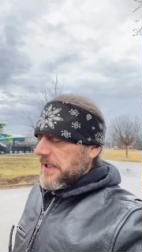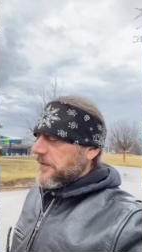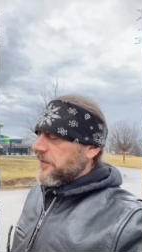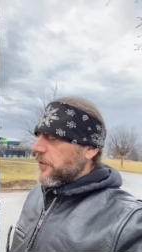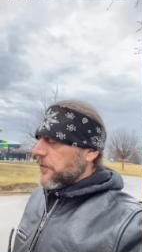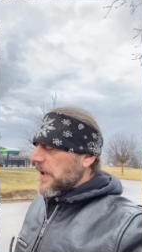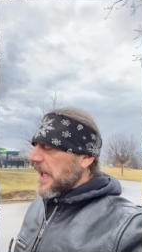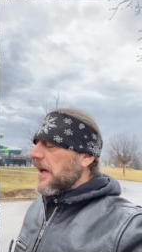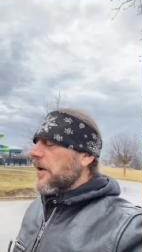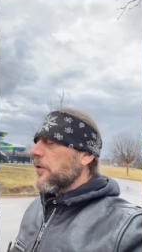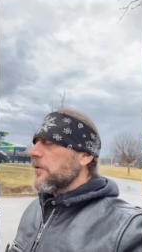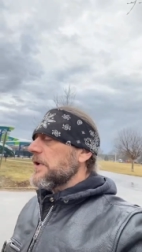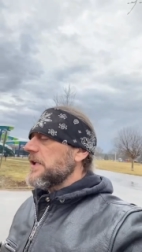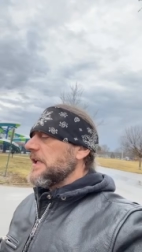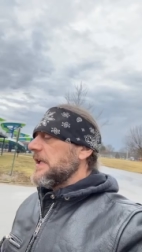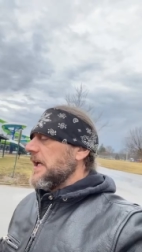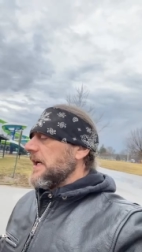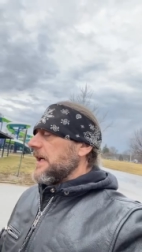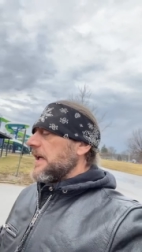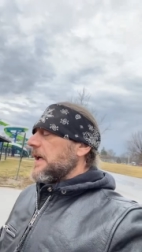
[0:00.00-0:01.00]
They're not
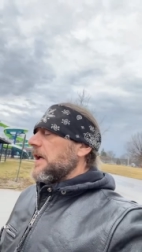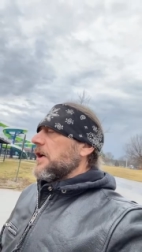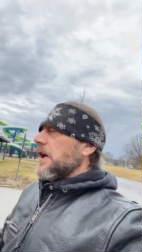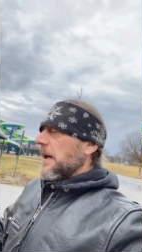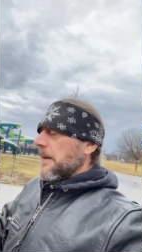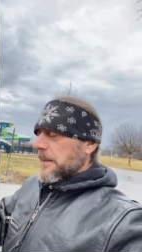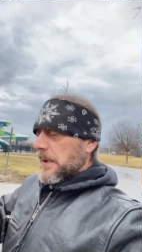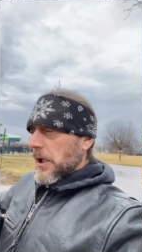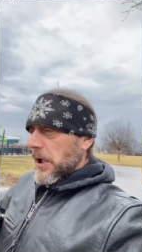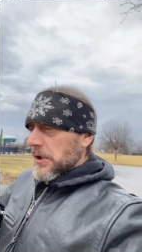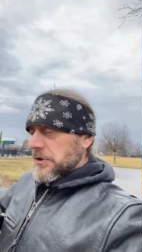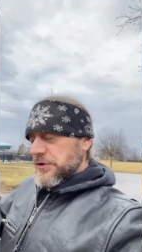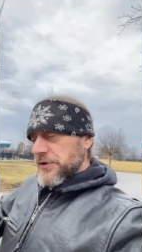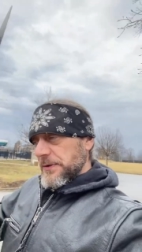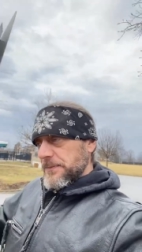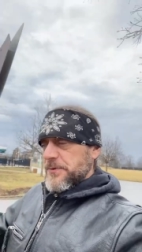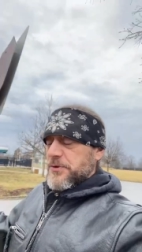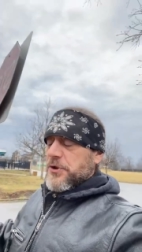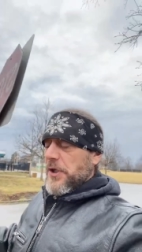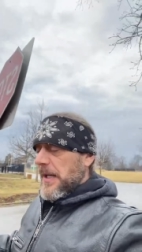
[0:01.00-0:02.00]
only
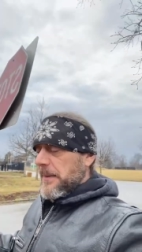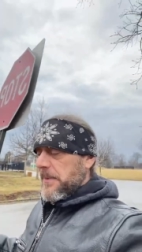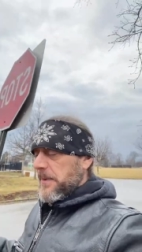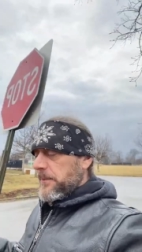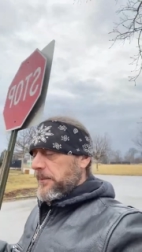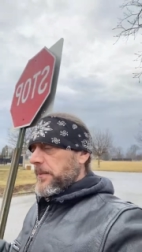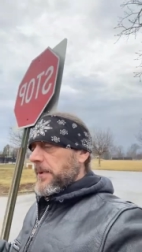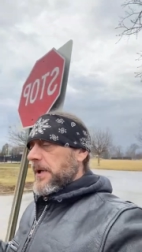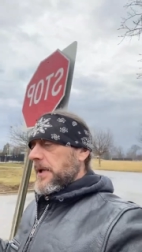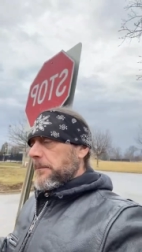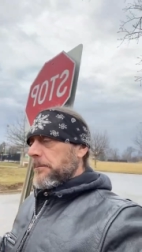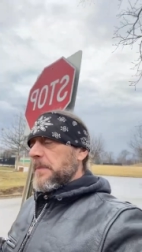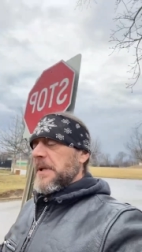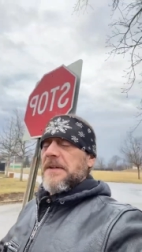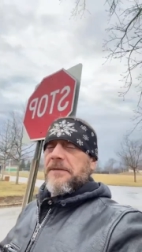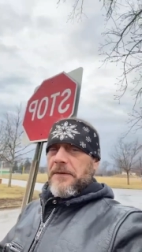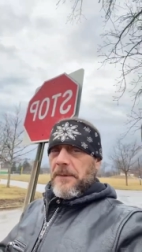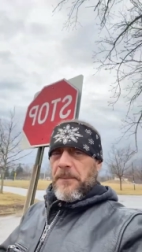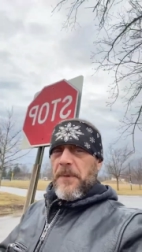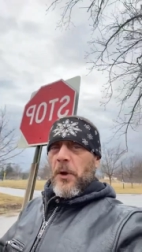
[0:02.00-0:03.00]
unsubscribing me
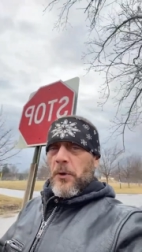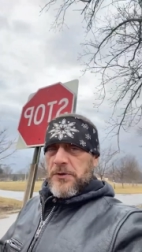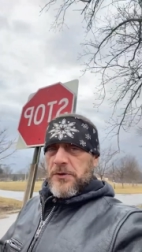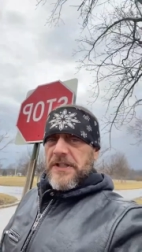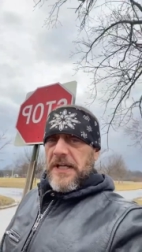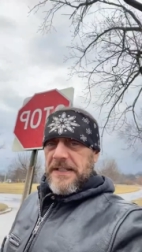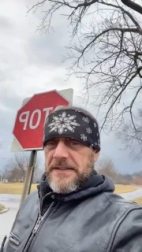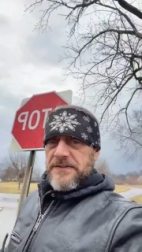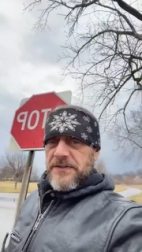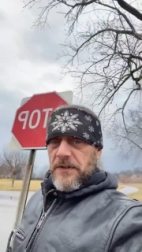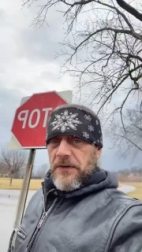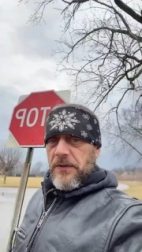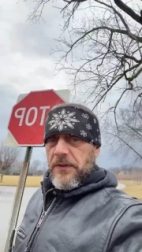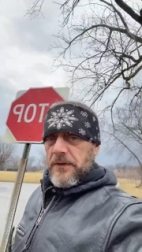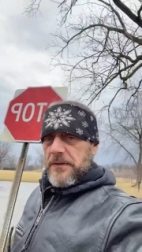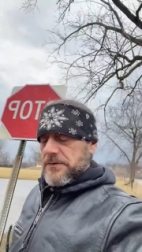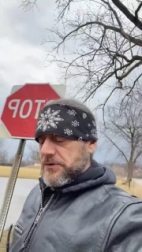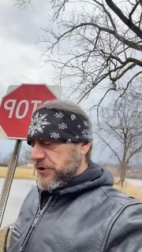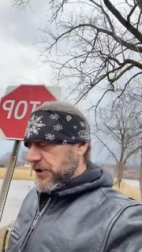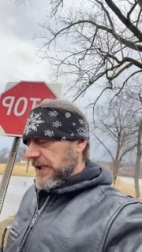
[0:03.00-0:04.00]
from those kinds of
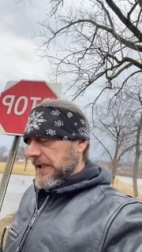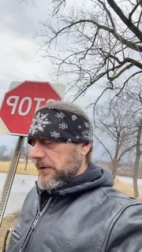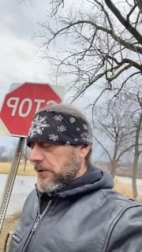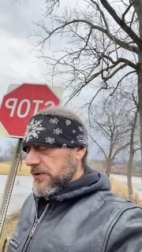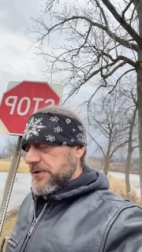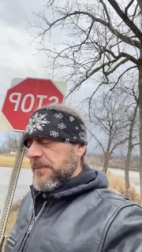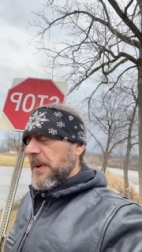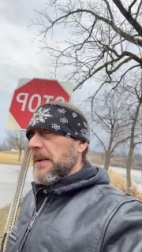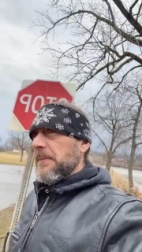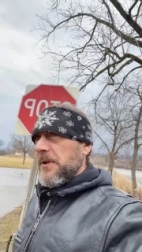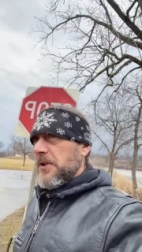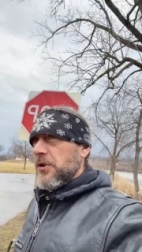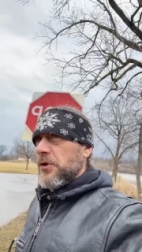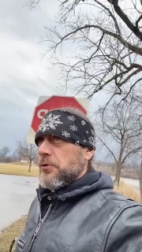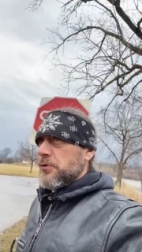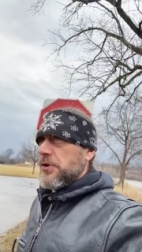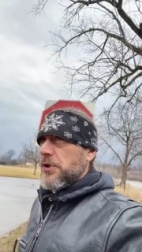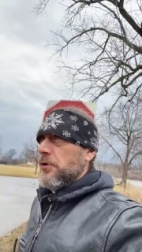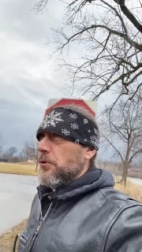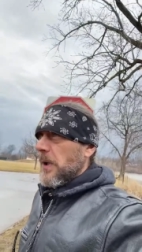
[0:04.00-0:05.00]
channels, maybe you
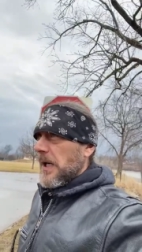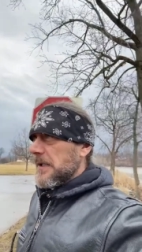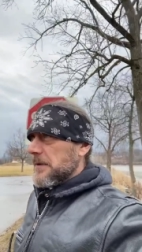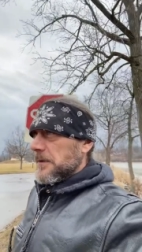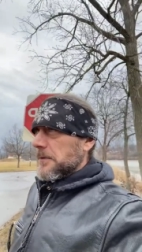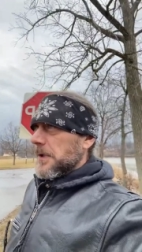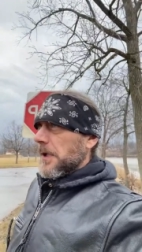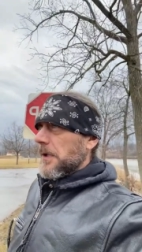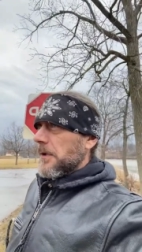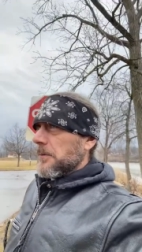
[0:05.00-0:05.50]
too, I don't know,